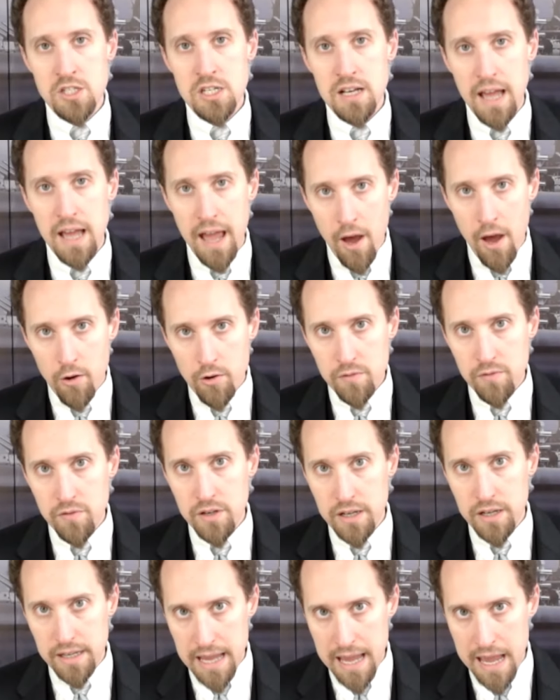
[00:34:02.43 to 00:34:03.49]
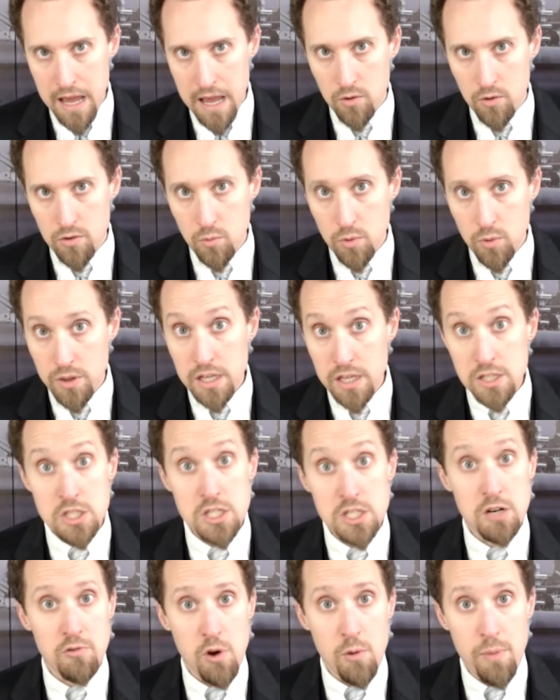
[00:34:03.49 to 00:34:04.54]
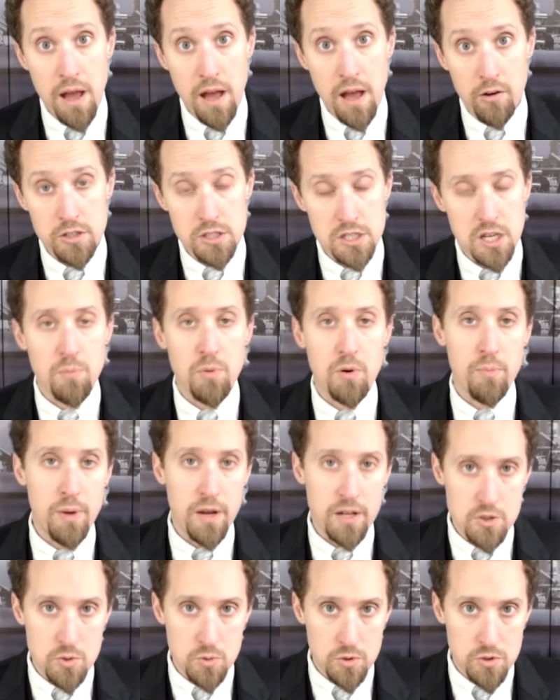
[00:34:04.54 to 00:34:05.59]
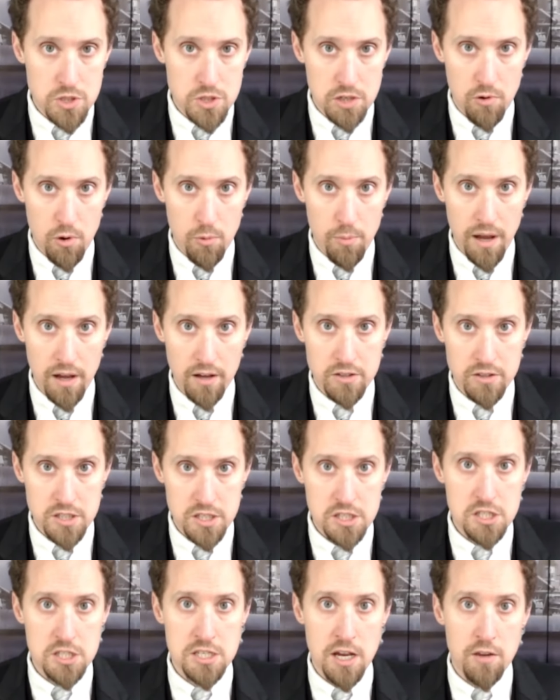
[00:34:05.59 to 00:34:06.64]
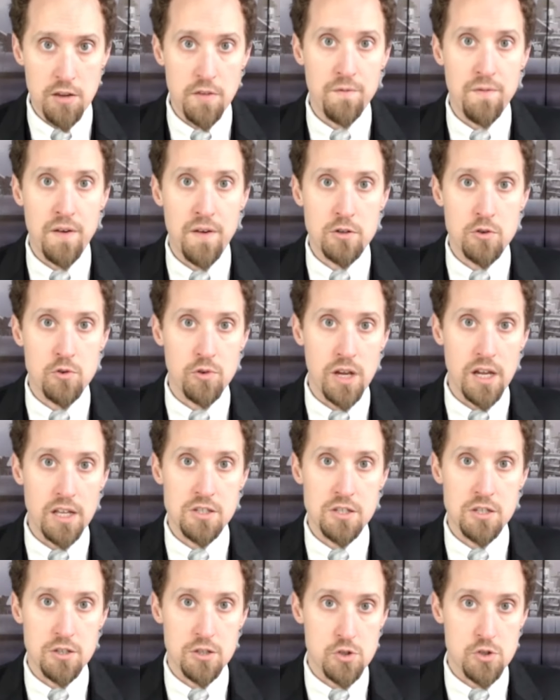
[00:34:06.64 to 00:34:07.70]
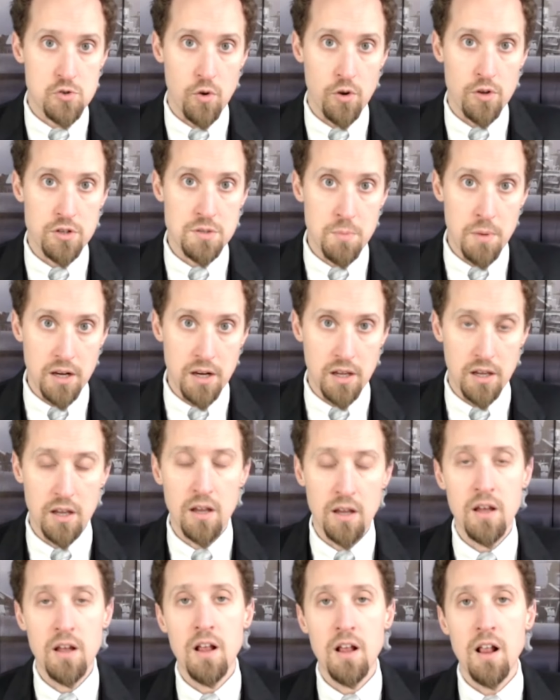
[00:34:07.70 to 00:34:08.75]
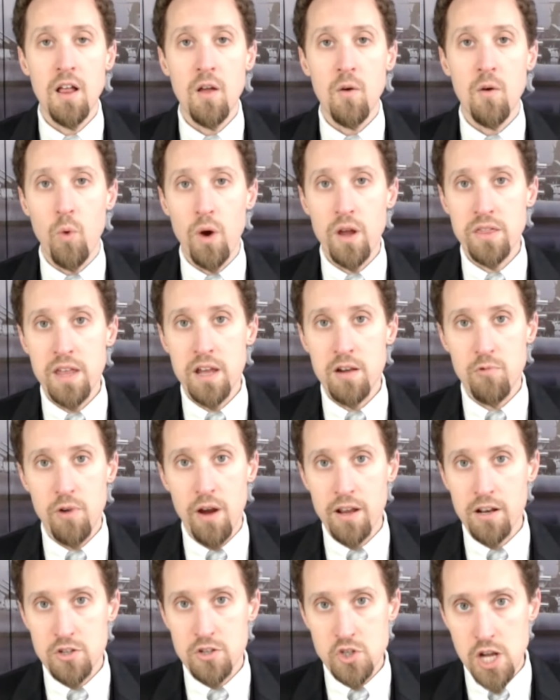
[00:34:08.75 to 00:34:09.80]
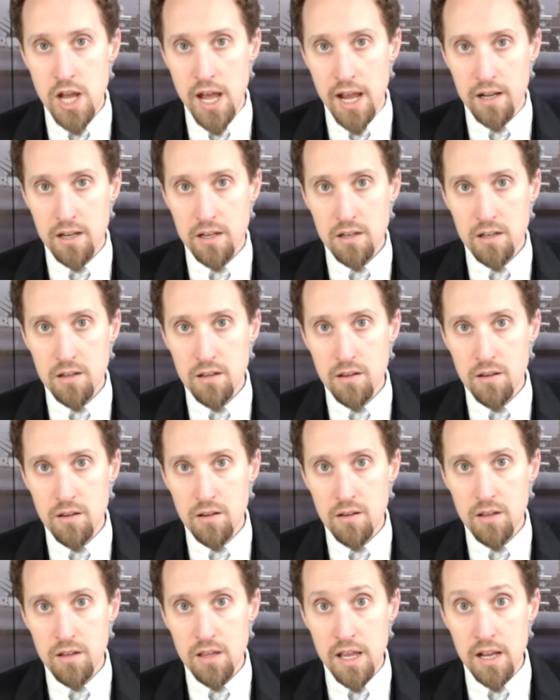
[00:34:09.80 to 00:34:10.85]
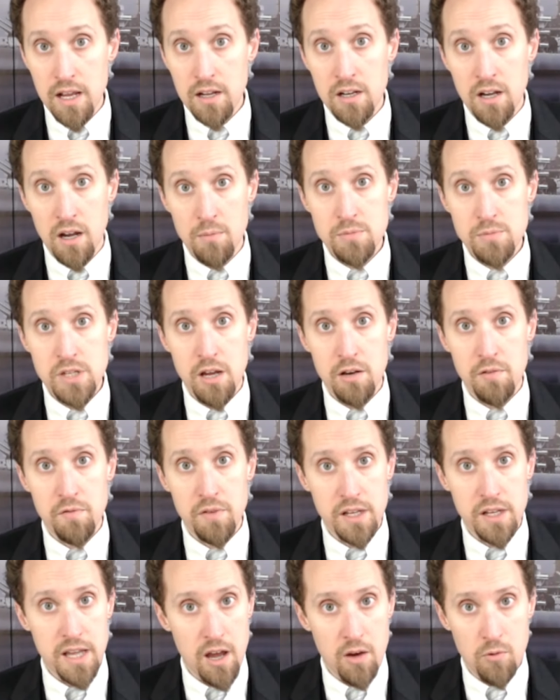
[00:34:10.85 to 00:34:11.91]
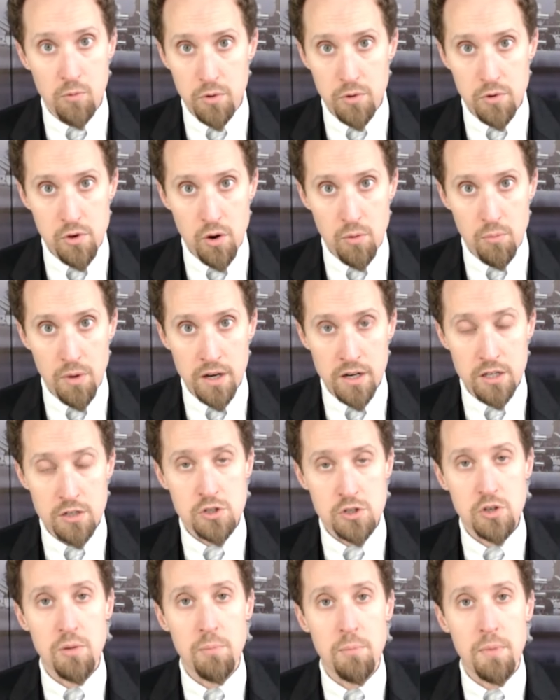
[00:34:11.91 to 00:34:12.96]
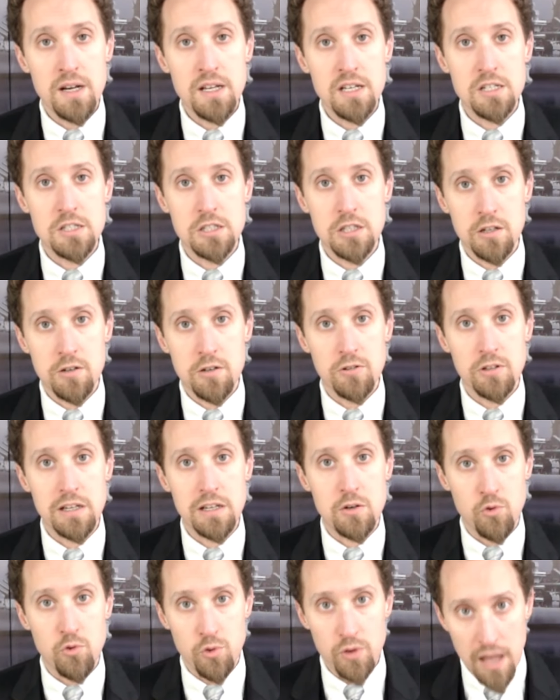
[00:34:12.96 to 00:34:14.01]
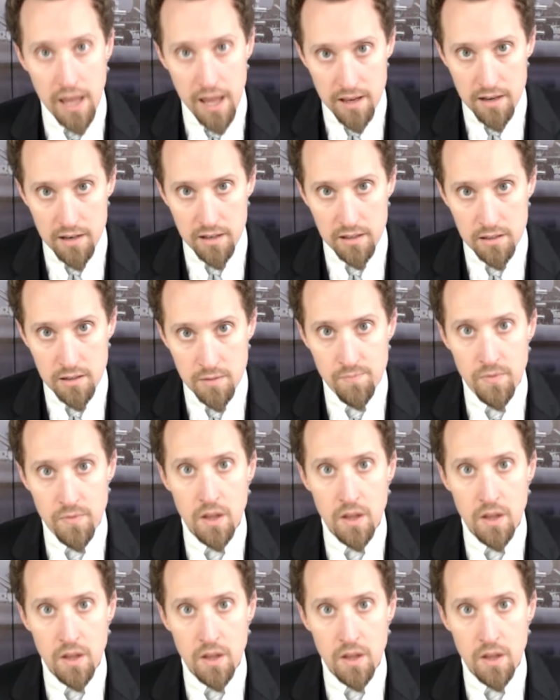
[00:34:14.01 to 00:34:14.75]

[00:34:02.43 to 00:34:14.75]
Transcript: it out of an account with a zero balance, a perpetual zero balance. This is how the Fed creates and destroys money. When they write a check, it comes out of an account with no money. So the money is literally created